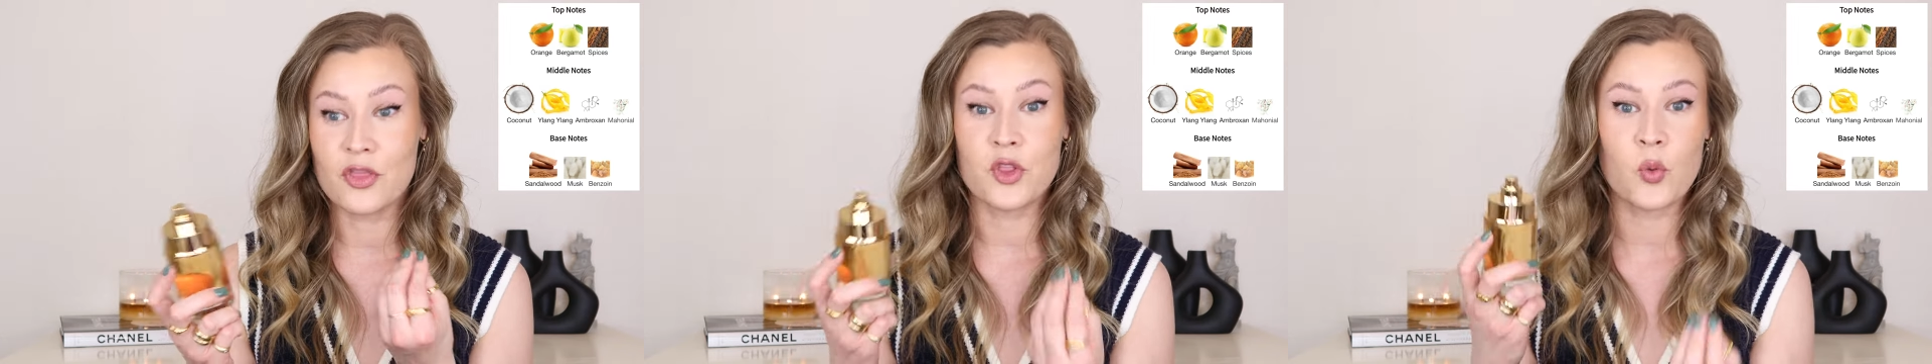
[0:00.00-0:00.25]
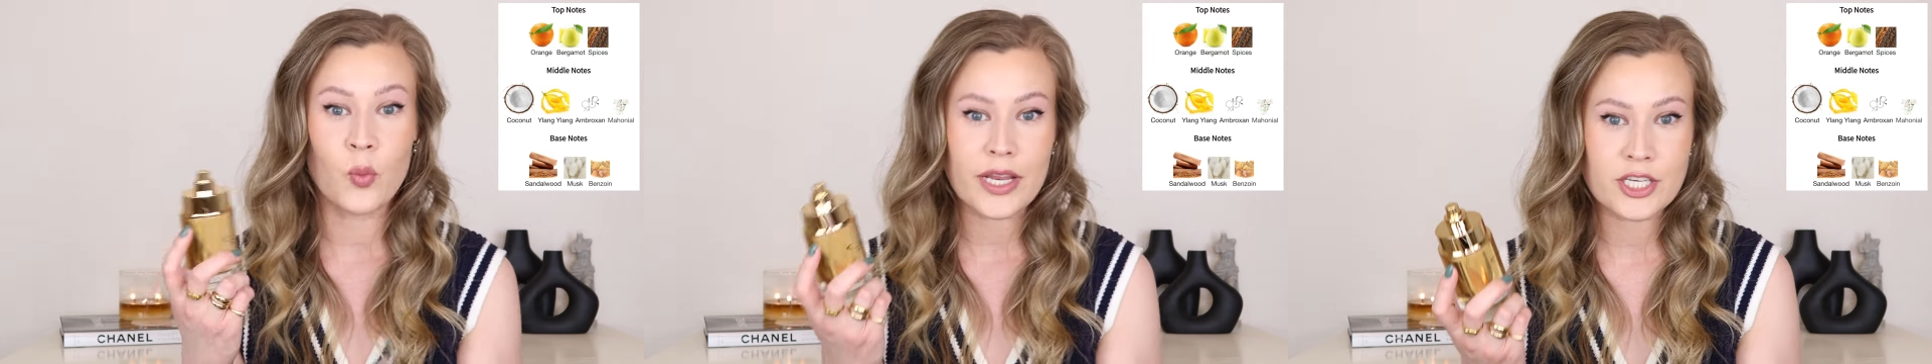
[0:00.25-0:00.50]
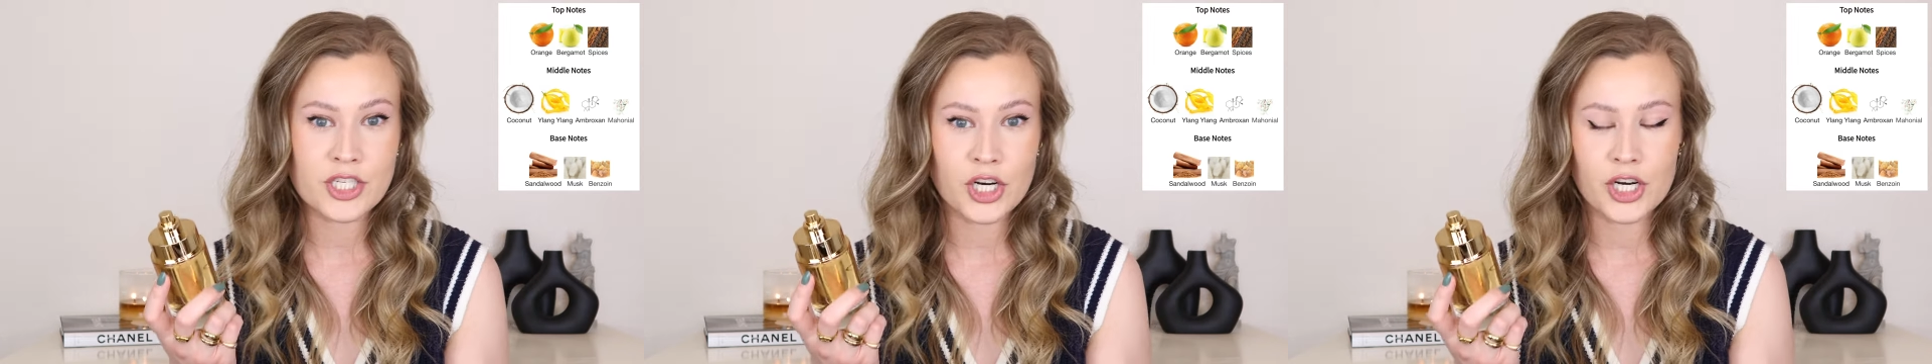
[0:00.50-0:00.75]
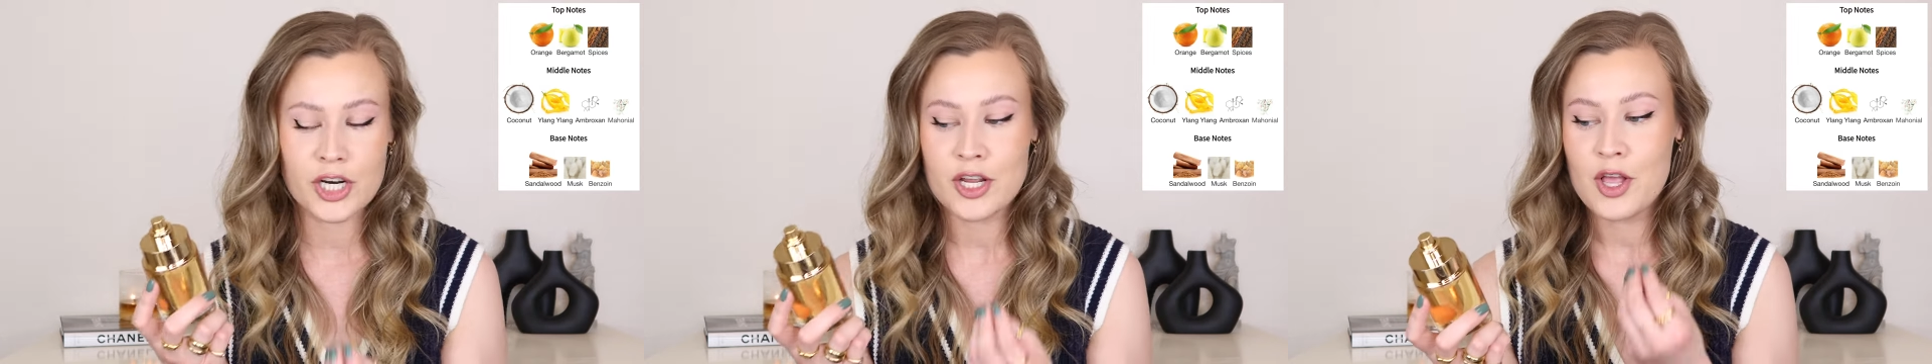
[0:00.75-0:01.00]
the
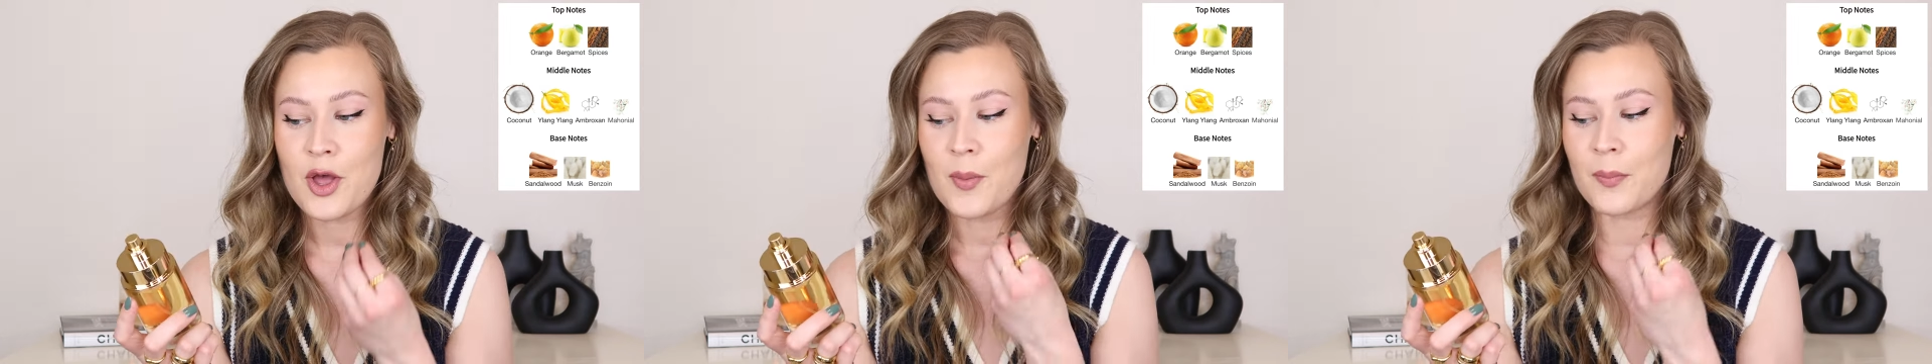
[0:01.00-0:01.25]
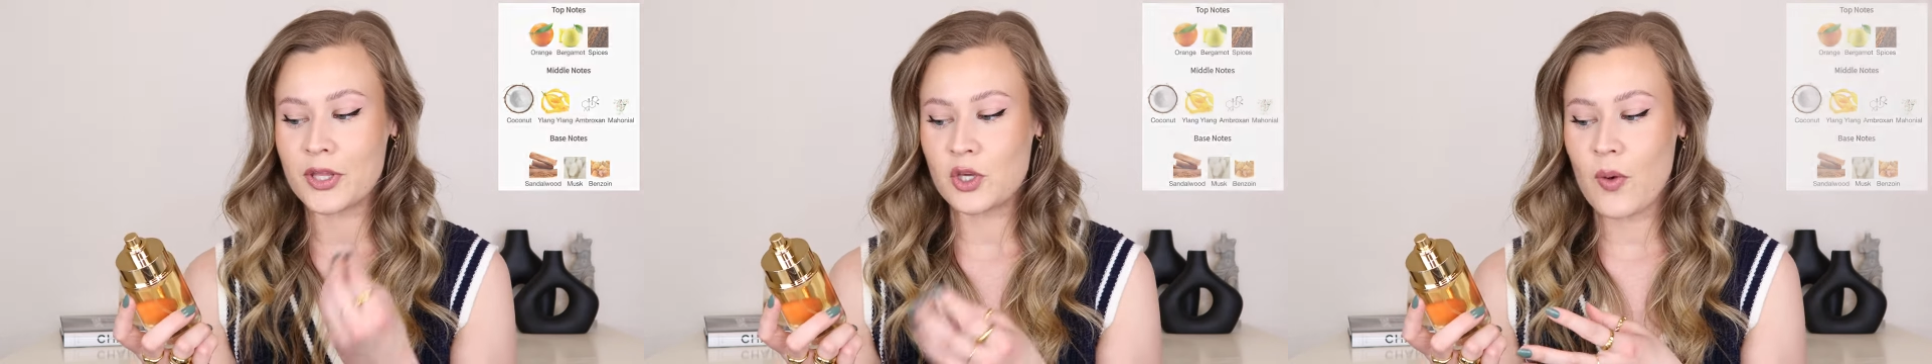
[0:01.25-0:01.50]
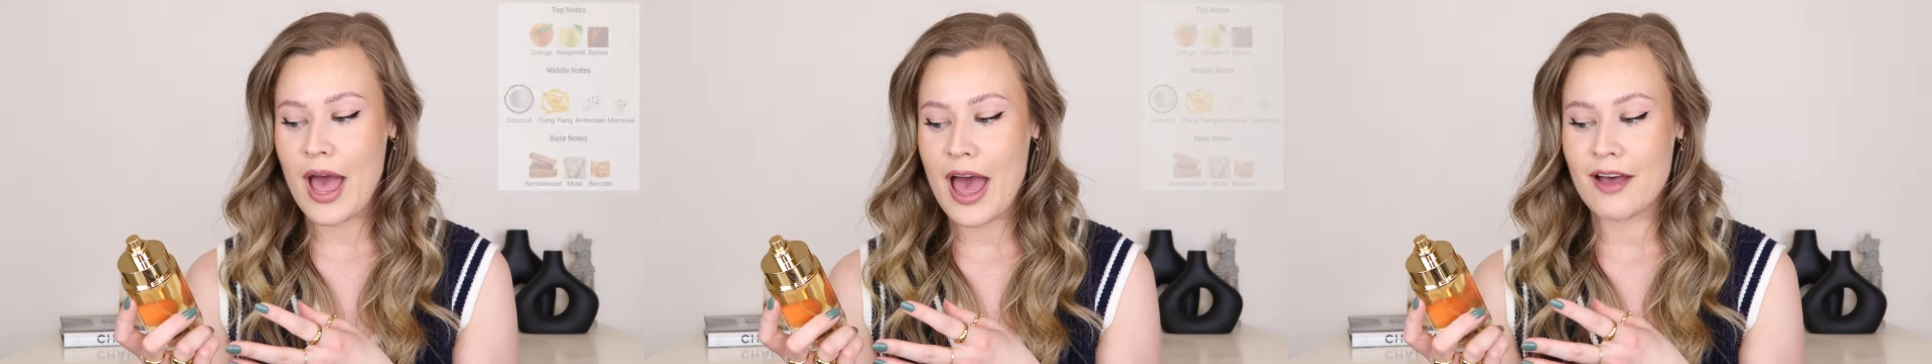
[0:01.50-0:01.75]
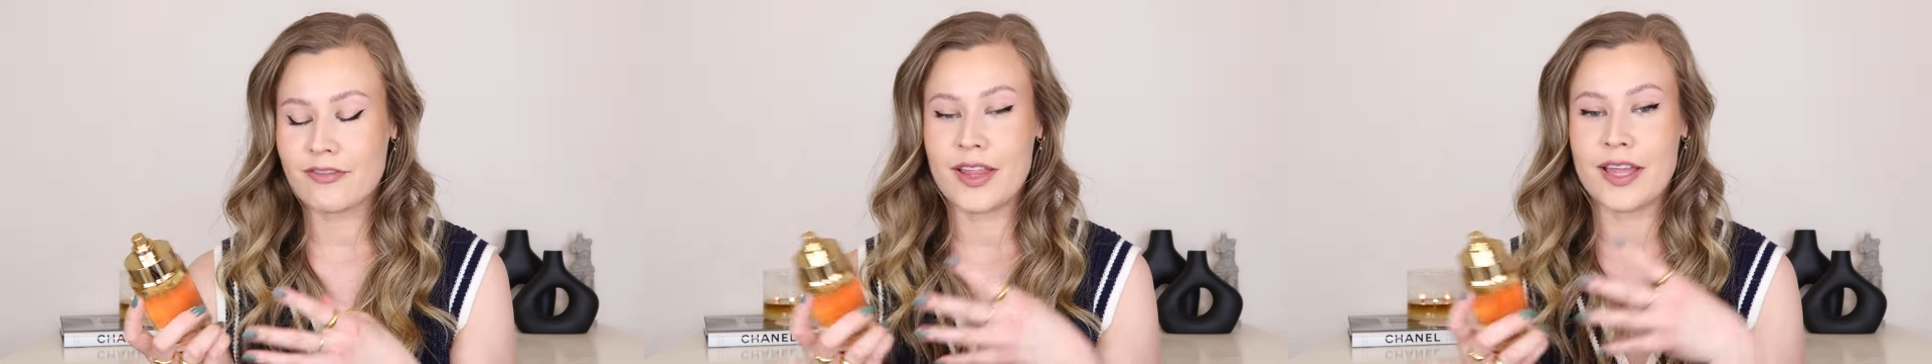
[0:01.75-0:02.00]
winter, but you have